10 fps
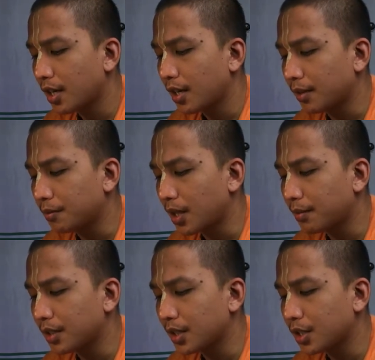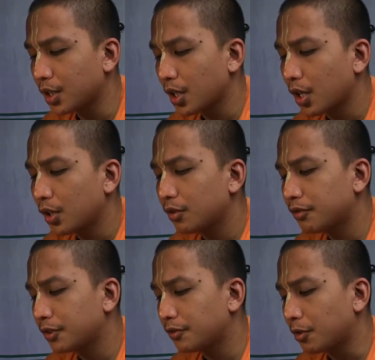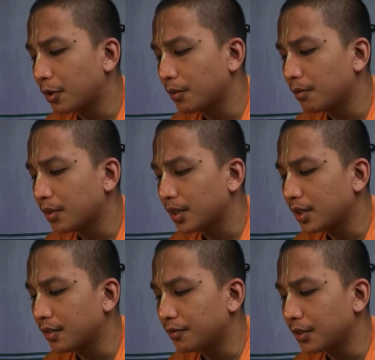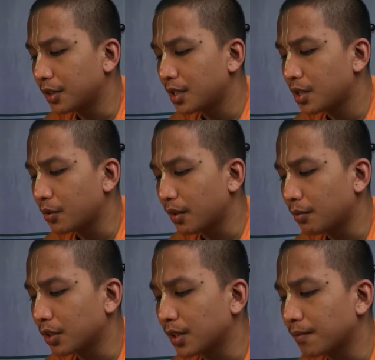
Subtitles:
and brahmanas to perform the birth ceremony.